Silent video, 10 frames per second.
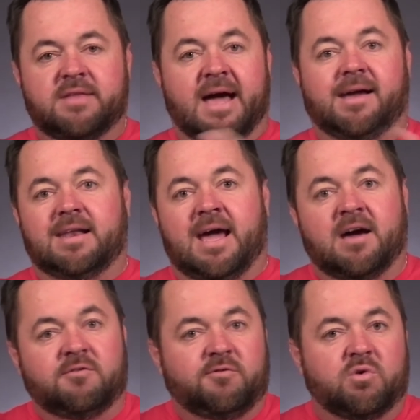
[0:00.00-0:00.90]
That can
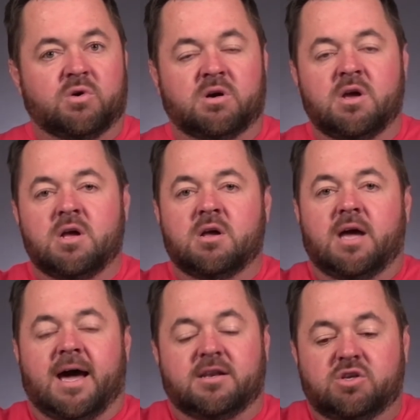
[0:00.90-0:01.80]
add
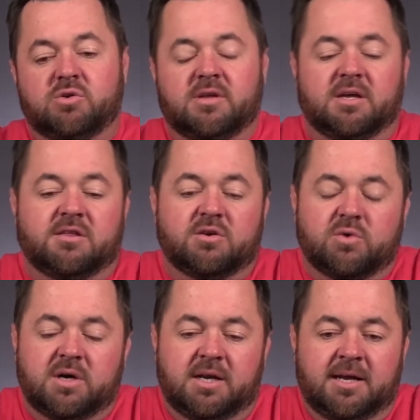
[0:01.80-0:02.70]
to the
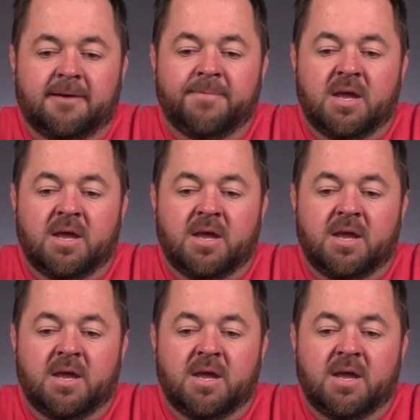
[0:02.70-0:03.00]
authority.